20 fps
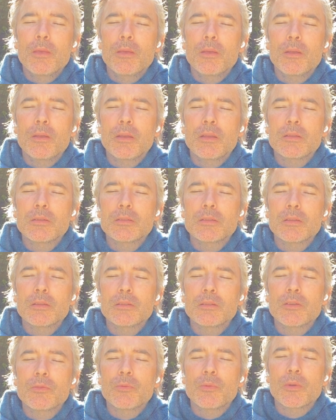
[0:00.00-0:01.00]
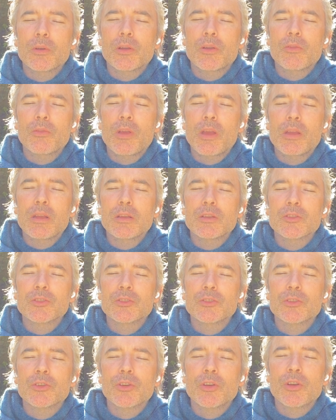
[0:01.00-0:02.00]
And it's as if we're creating a
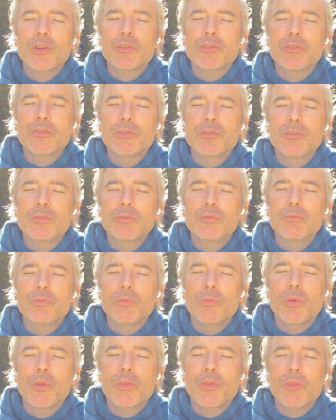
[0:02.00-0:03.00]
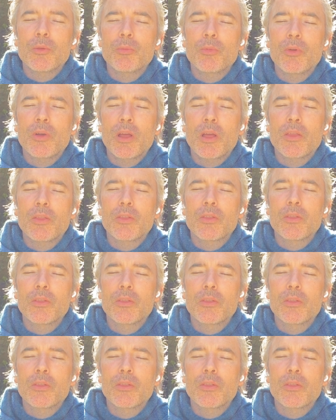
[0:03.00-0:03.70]
circuit with the breath.